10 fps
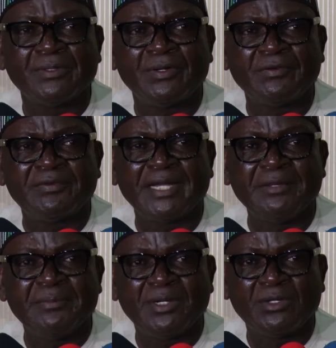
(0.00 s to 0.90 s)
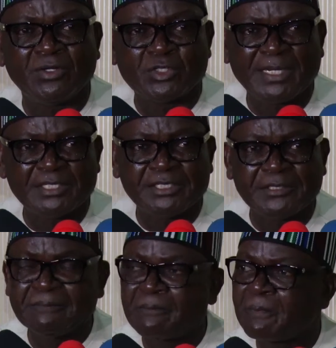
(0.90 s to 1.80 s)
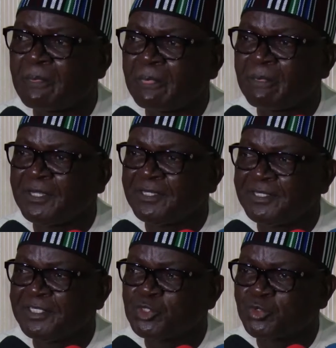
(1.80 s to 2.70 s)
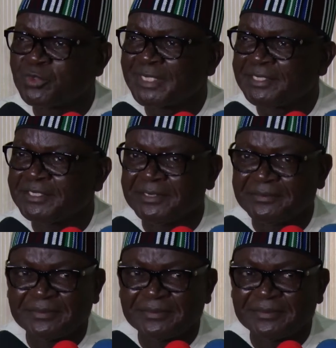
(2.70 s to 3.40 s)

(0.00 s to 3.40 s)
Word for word: Of animal husbandry is through ranching.